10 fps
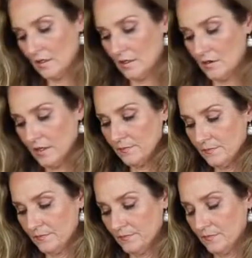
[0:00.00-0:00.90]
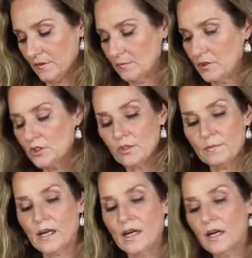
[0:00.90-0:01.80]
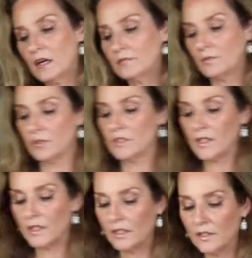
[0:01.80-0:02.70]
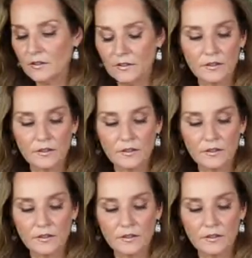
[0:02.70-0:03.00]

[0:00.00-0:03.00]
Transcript: Alright, I'm going to turn my eye off for a second here.